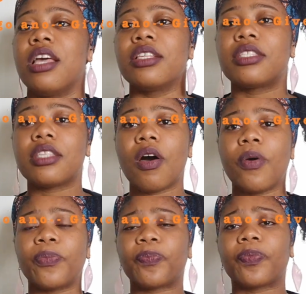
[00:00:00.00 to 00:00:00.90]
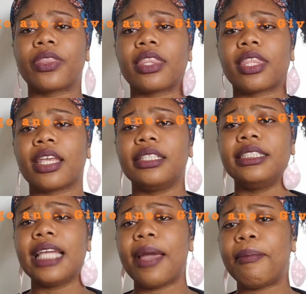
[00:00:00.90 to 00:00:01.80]
So,
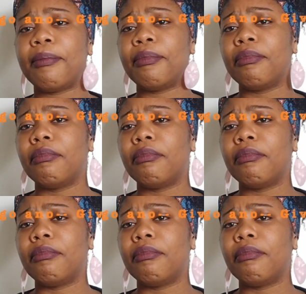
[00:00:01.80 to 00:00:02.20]
nyem